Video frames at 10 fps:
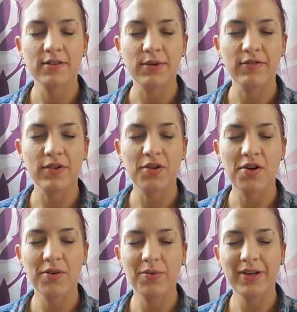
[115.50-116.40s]
We have a
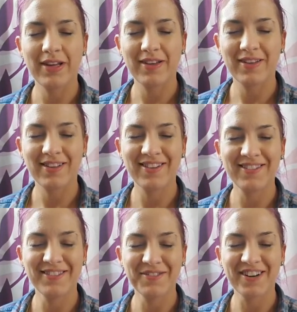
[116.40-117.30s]
long week,
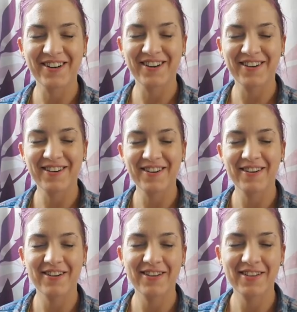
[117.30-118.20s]
working
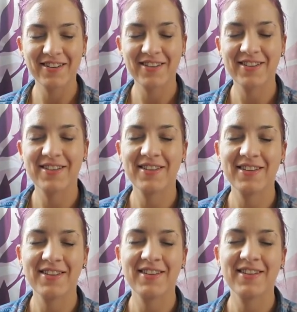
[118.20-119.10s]
hard.
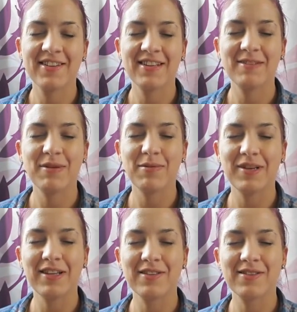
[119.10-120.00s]
Maybe
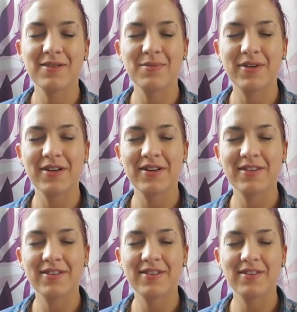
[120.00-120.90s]
need some
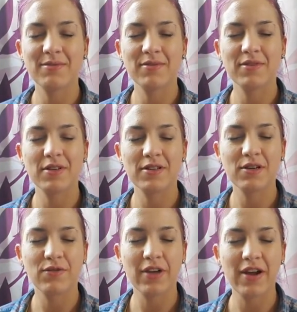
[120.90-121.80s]
a
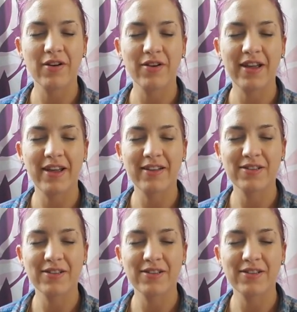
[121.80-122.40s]
self-care day,